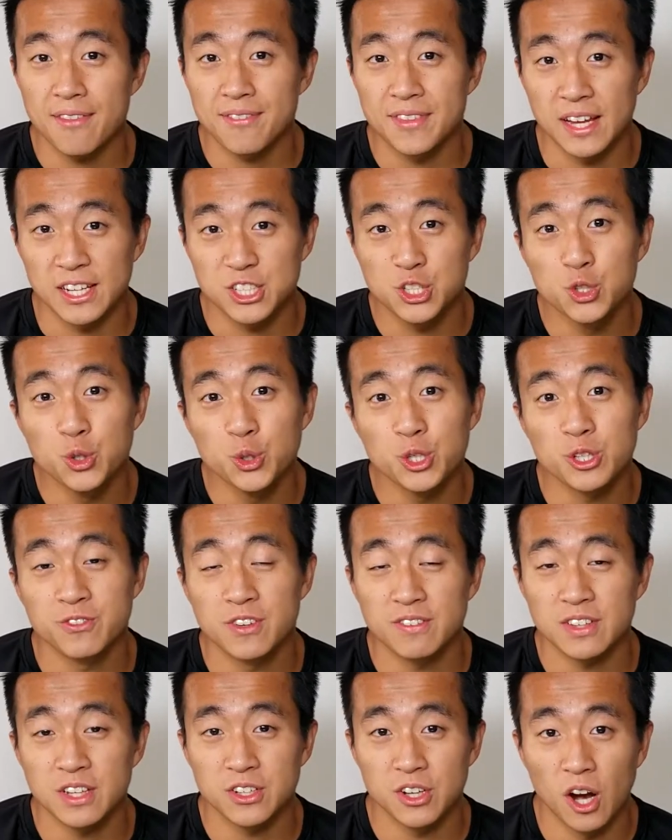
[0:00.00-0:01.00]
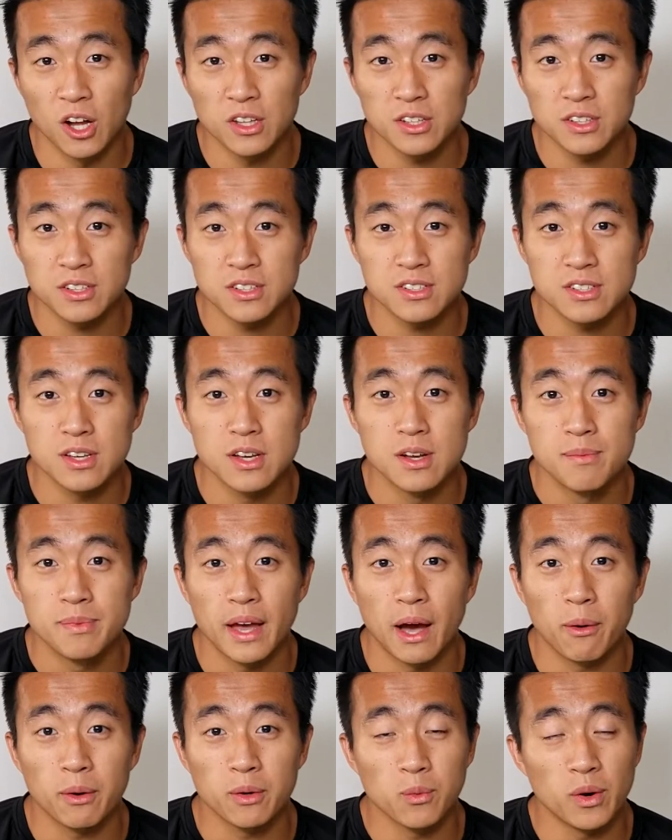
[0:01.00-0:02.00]
that $250,
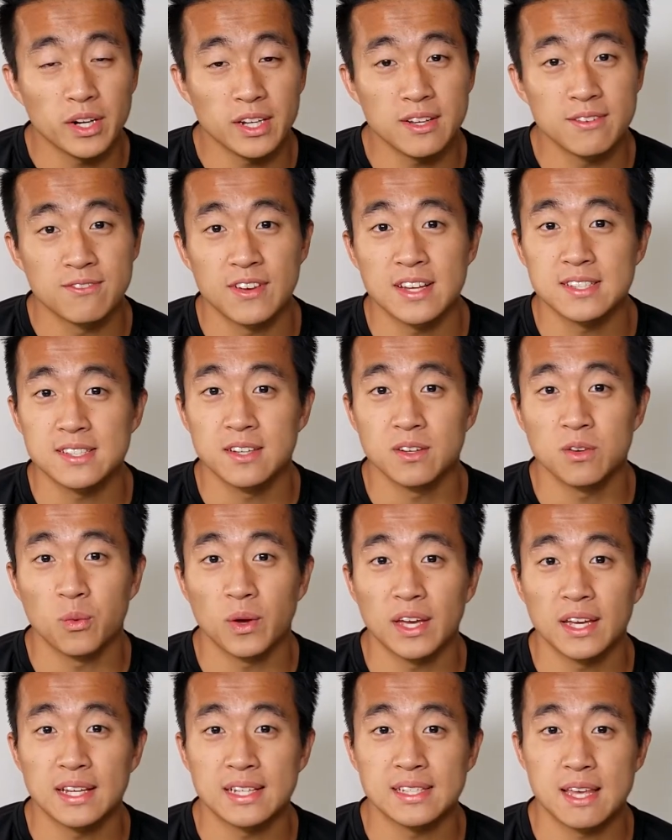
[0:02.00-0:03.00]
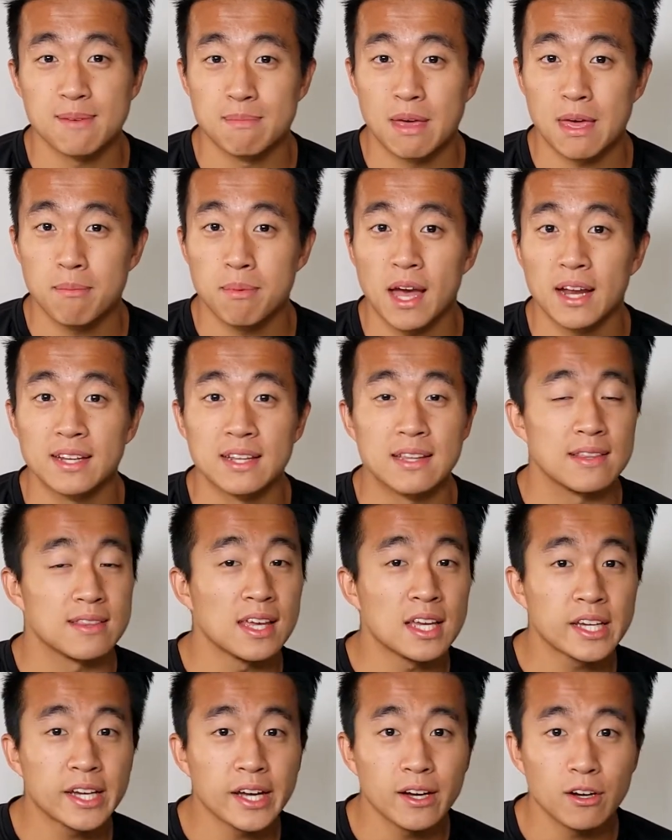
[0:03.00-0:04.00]
I would want to invest in ways that maybe I didn't
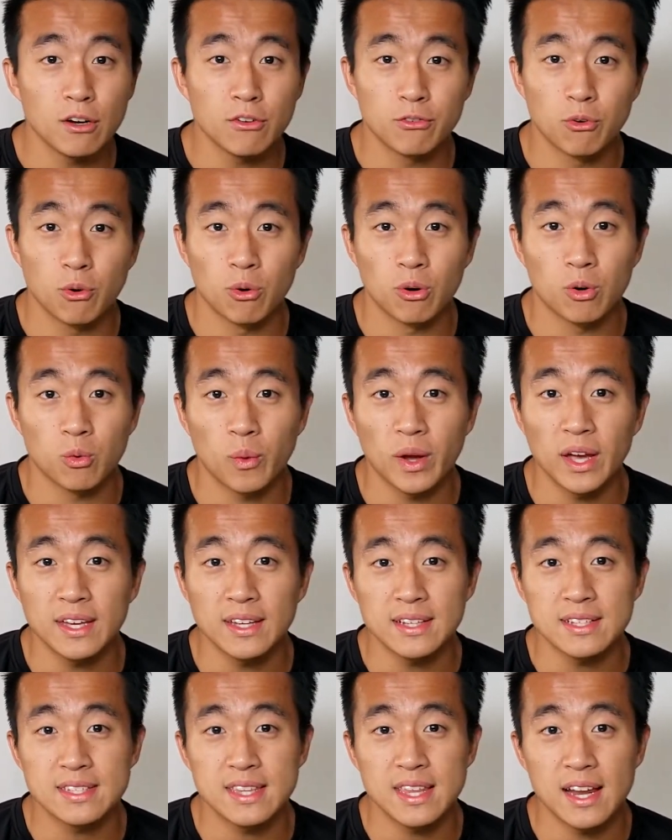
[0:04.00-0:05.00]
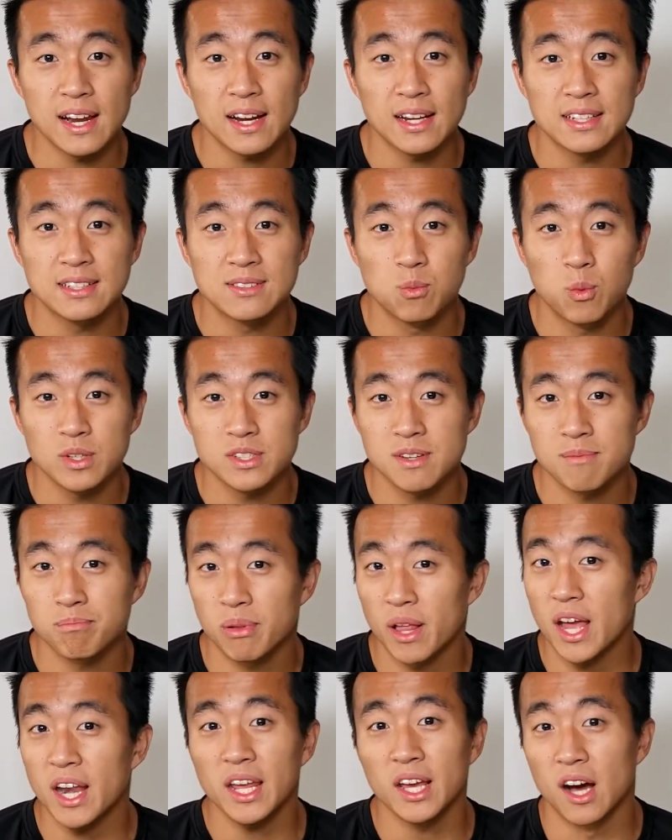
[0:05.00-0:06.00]
think of or ways that I wasn't
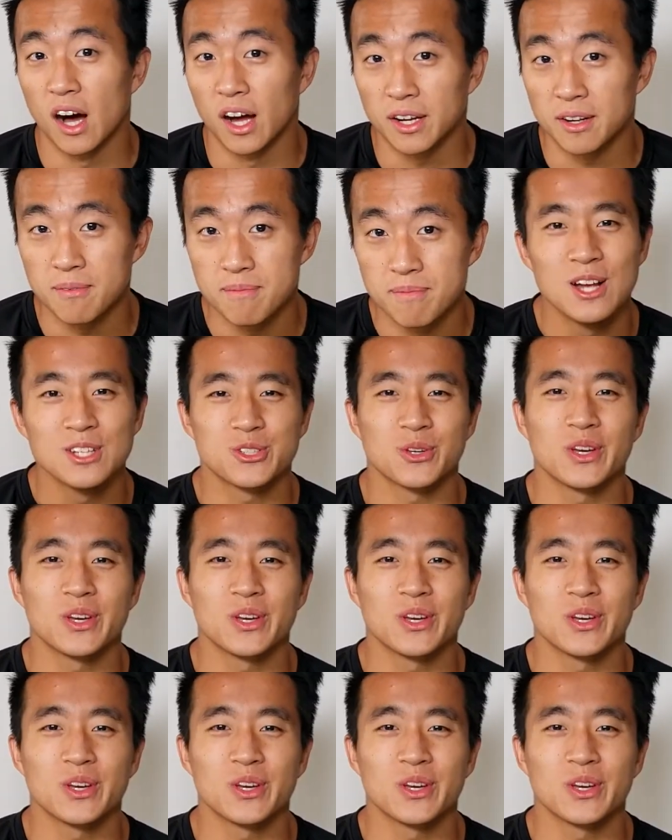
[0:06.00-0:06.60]
planning on. So